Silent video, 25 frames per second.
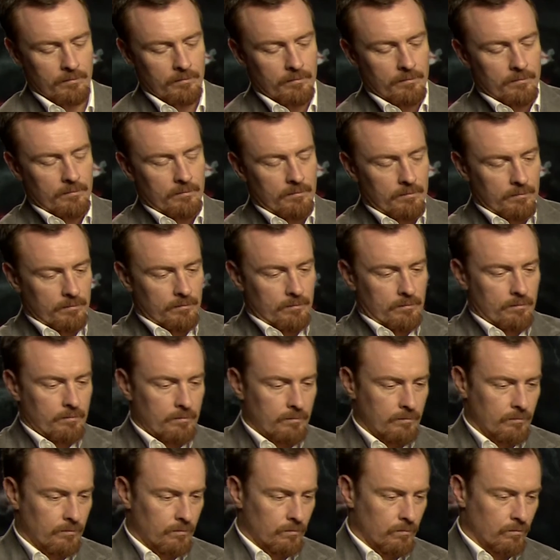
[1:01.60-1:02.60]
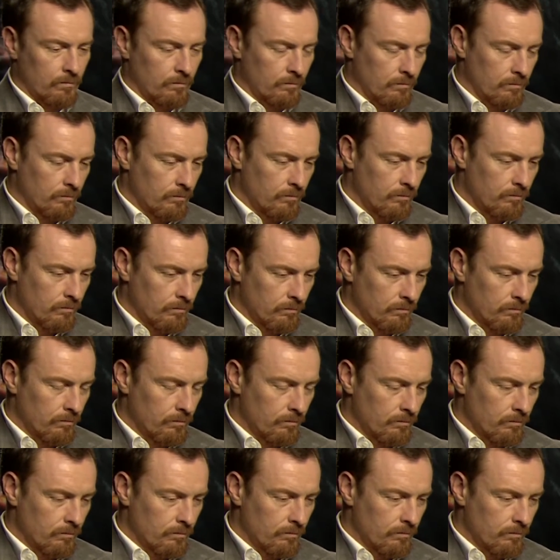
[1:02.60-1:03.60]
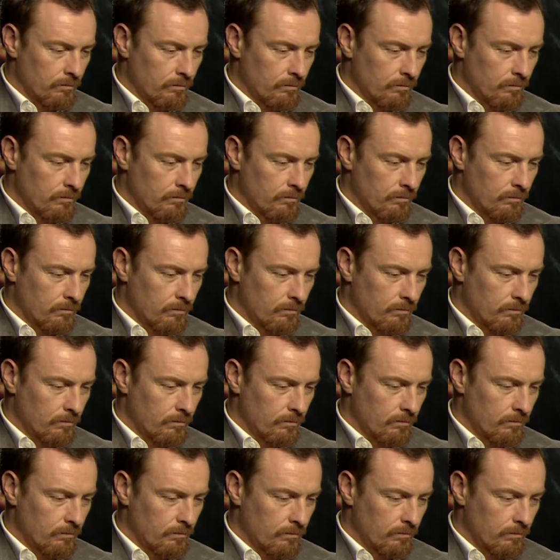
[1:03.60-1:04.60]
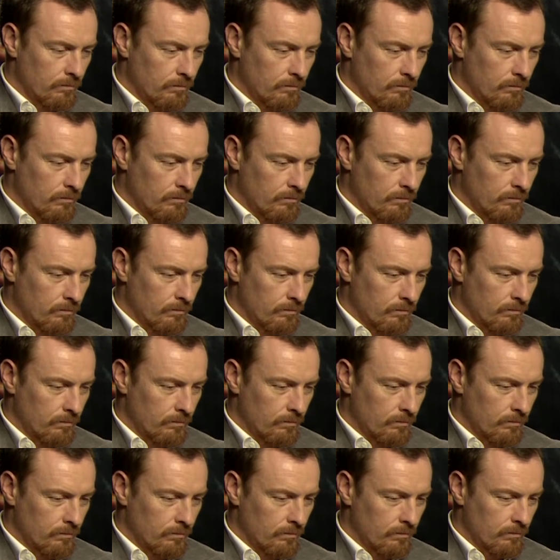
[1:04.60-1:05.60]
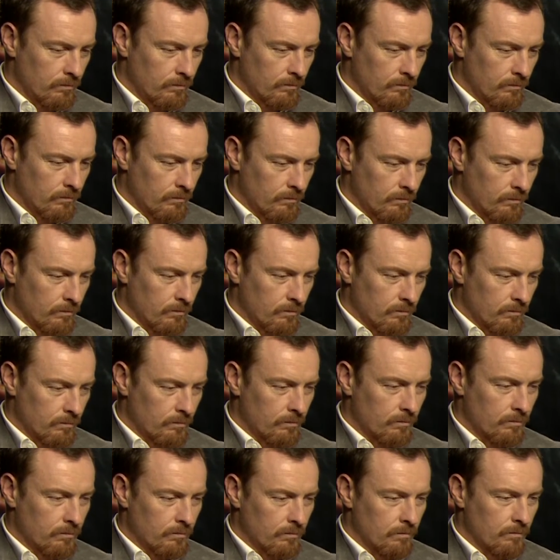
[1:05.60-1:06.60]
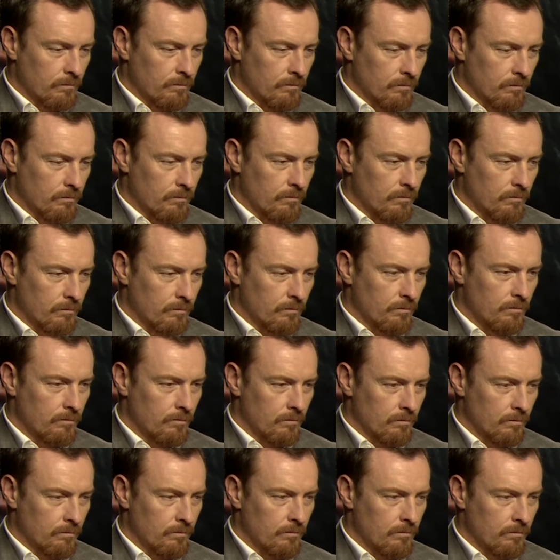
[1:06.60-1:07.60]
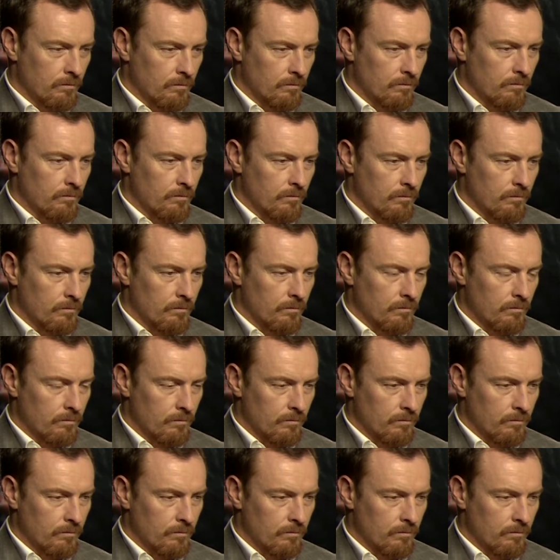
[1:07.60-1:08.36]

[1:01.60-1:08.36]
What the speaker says: The person shown says nothing.